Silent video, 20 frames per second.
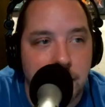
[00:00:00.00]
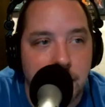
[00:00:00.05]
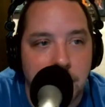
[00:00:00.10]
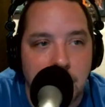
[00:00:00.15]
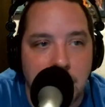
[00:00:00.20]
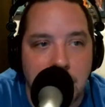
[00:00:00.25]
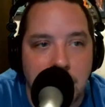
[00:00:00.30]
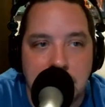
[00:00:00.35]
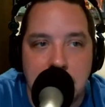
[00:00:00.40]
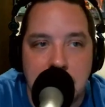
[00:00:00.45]

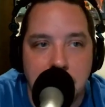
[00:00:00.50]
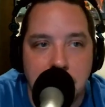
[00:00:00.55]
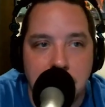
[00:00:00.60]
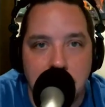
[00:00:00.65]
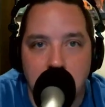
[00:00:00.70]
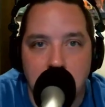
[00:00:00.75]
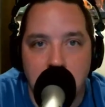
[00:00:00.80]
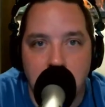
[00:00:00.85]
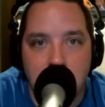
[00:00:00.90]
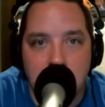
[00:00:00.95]
I can't
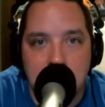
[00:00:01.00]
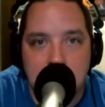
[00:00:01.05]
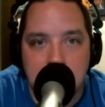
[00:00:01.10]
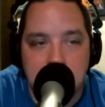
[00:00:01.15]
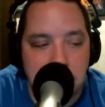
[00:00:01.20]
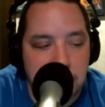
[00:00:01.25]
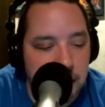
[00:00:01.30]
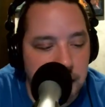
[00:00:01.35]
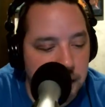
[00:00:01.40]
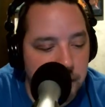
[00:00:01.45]
remember what he
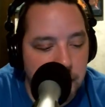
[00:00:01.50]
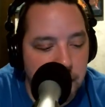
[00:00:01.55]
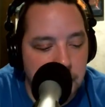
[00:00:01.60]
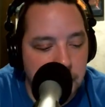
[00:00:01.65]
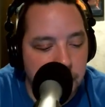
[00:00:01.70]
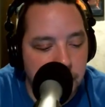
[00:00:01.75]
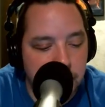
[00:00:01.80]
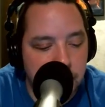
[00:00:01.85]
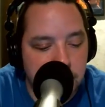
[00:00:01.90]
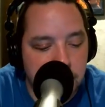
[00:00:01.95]
did. He may
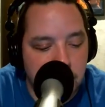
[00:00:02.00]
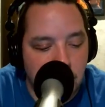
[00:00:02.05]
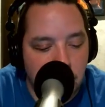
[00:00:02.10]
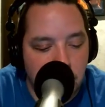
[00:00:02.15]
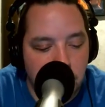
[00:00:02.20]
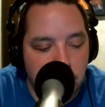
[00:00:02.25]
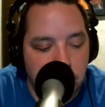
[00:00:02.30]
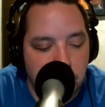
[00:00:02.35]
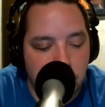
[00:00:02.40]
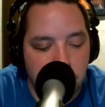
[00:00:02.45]
have stuck
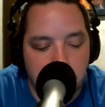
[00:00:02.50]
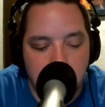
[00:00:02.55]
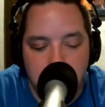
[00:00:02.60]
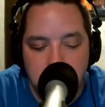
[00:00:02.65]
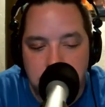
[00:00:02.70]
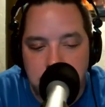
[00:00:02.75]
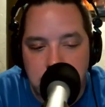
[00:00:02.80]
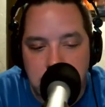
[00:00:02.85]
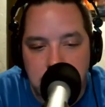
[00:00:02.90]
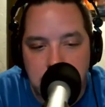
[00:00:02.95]
with Ocho
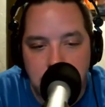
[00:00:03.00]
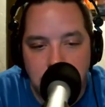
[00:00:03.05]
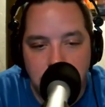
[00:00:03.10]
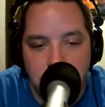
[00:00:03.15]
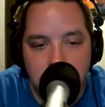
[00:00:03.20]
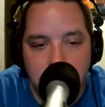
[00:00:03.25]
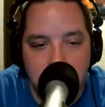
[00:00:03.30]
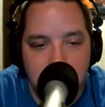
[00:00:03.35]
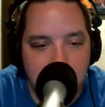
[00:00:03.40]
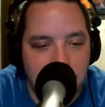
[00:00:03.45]

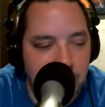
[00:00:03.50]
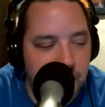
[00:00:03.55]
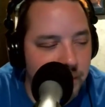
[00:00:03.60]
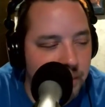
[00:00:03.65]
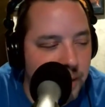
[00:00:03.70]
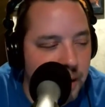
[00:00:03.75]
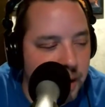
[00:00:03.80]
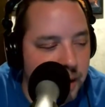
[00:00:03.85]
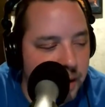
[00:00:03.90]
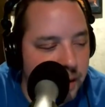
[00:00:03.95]
Cinco,
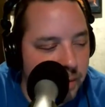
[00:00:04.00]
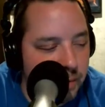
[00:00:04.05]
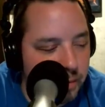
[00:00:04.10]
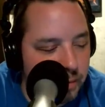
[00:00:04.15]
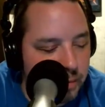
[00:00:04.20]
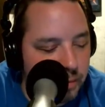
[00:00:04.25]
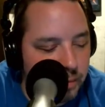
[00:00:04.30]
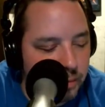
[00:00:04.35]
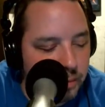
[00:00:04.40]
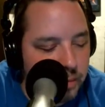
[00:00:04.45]
but
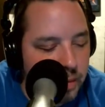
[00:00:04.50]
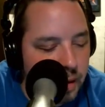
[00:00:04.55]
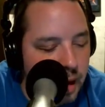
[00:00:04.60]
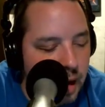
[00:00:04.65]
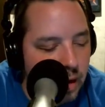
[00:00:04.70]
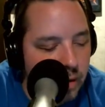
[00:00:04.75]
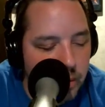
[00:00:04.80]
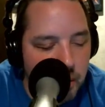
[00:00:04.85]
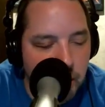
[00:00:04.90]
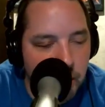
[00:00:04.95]

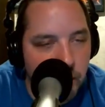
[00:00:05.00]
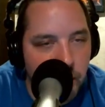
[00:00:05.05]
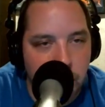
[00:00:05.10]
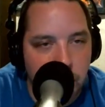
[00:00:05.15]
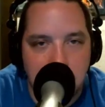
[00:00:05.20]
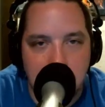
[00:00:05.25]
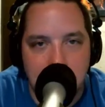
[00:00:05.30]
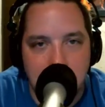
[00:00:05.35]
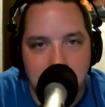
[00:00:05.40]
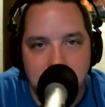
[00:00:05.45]
I remember
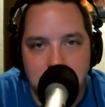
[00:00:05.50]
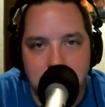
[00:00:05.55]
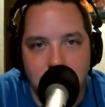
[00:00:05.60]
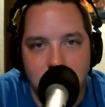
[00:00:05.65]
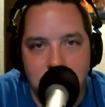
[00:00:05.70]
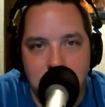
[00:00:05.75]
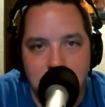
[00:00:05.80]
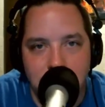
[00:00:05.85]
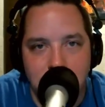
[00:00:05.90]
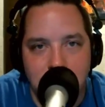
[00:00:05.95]
reading a
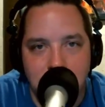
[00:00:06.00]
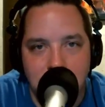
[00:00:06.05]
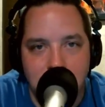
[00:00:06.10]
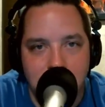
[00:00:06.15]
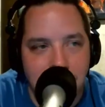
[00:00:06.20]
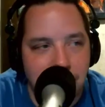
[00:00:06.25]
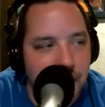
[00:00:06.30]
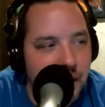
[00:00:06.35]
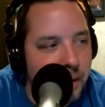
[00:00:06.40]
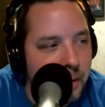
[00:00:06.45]
story where
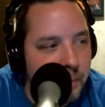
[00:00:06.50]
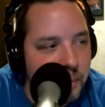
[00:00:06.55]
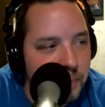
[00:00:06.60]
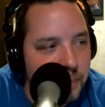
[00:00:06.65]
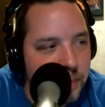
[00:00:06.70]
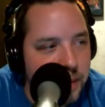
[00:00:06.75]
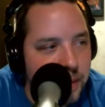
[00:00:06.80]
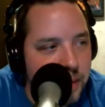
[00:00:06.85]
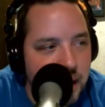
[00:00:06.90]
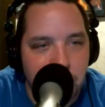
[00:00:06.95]

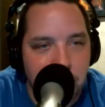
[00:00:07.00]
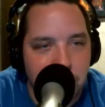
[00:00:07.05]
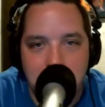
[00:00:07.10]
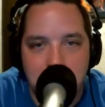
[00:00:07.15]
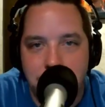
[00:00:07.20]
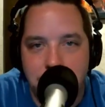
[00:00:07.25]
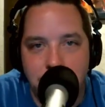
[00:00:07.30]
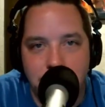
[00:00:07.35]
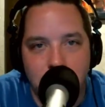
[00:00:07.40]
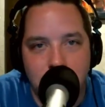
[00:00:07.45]
he
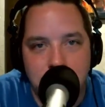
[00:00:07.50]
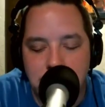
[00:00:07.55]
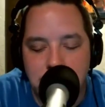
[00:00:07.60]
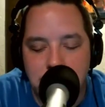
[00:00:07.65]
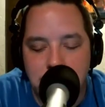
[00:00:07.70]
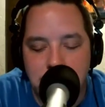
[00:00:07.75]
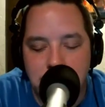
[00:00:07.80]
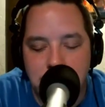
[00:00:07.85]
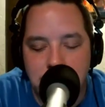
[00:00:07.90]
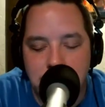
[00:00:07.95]
went before
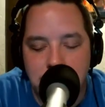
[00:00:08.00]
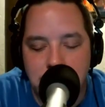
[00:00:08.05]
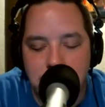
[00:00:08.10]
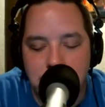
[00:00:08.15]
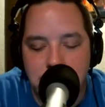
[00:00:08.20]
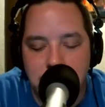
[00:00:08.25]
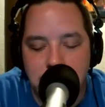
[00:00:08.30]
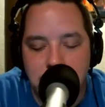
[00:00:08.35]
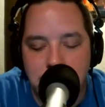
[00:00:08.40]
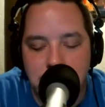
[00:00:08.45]
some judge
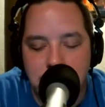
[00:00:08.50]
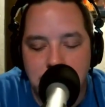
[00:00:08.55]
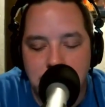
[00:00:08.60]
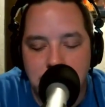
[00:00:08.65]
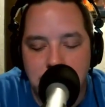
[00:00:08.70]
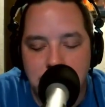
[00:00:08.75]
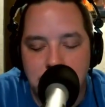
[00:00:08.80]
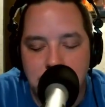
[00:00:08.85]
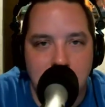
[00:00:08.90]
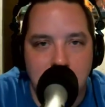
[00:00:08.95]

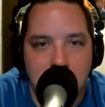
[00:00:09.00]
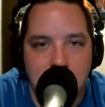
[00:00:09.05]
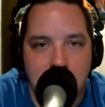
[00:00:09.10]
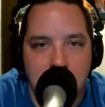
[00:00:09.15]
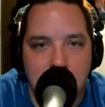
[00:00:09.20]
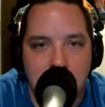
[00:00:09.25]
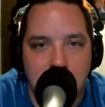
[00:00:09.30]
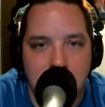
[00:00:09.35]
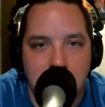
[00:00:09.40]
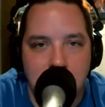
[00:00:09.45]

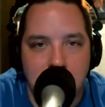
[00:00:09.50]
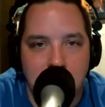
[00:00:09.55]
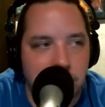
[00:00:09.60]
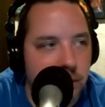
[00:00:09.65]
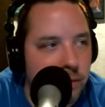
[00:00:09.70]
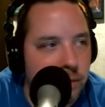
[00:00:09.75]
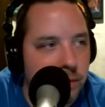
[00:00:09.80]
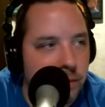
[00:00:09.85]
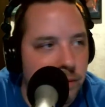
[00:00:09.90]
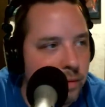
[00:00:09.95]

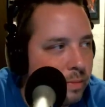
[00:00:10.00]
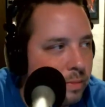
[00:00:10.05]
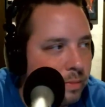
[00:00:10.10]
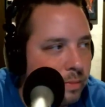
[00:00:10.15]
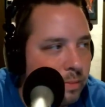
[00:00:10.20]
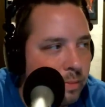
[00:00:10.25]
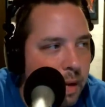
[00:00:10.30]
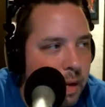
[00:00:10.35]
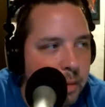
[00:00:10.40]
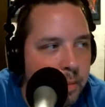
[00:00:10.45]
to
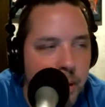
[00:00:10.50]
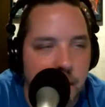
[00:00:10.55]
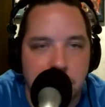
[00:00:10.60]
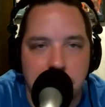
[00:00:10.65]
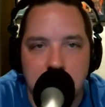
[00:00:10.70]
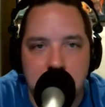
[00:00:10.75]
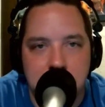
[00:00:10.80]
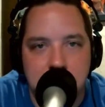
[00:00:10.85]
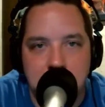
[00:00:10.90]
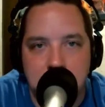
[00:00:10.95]
make
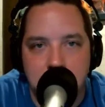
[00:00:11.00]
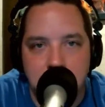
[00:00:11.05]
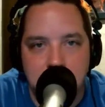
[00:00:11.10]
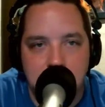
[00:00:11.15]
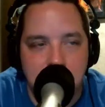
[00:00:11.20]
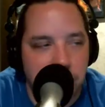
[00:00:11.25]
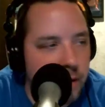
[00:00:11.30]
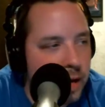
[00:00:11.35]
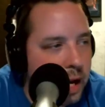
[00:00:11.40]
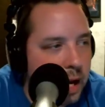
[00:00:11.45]
publicity
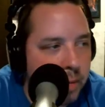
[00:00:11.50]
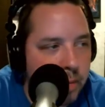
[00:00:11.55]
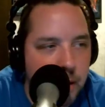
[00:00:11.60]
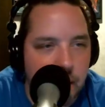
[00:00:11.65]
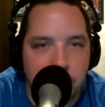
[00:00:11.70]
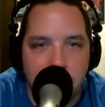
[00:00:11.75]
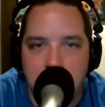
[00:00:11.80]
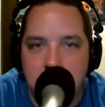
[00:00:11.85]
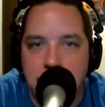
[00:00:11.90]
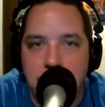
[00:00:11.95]
with your name
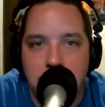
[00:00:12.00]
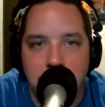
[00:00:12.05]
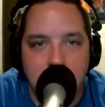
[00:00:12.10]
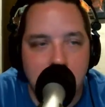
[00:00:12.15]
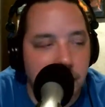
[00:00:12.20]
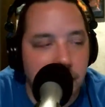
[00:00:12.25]
every year.